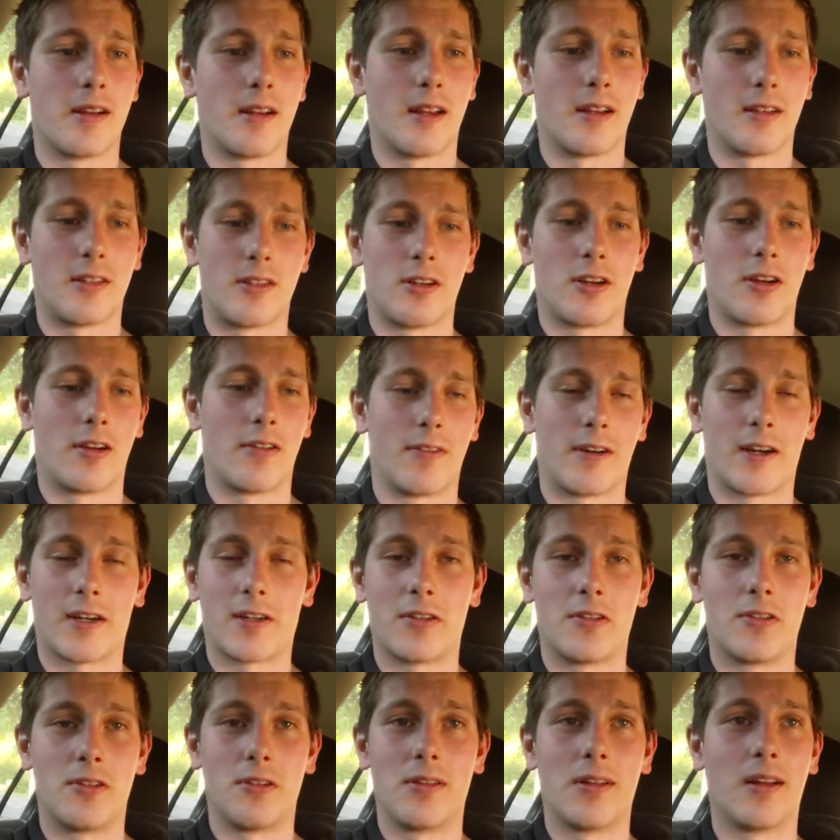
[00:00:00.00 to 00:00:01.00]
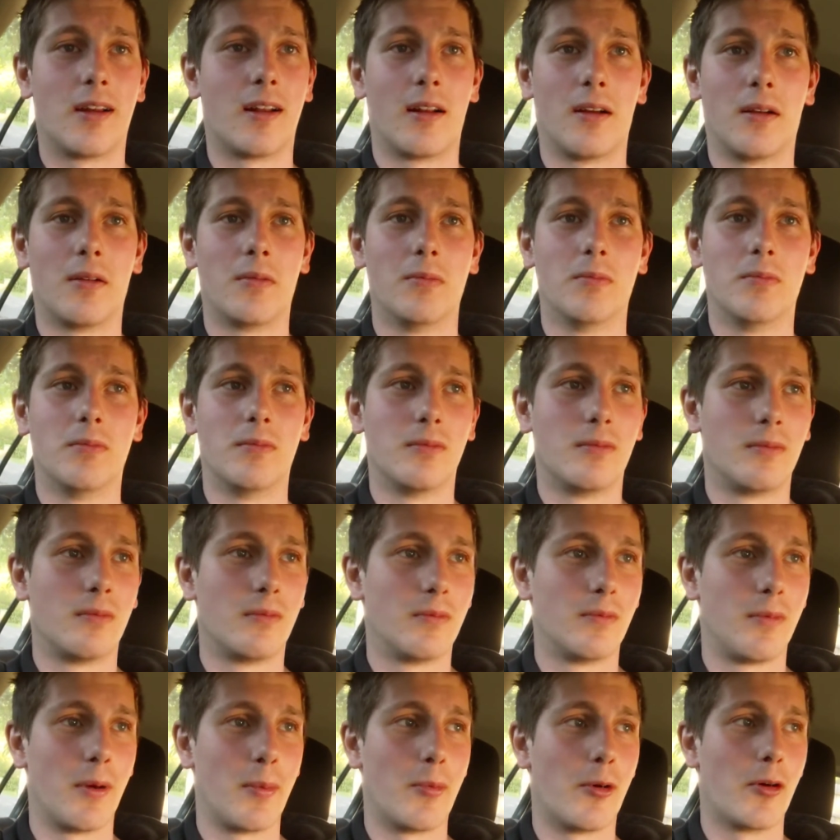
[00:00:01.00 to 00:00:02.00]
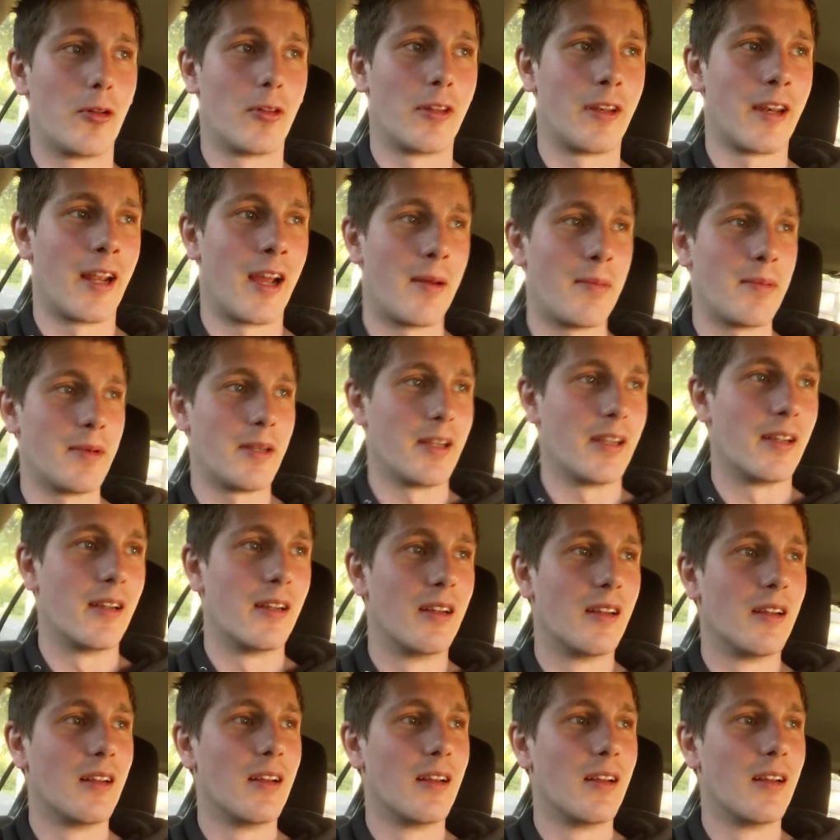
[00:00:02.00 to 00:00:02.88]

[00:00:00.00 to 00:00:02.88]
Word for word: And so if I could do that, I'd be more than happy.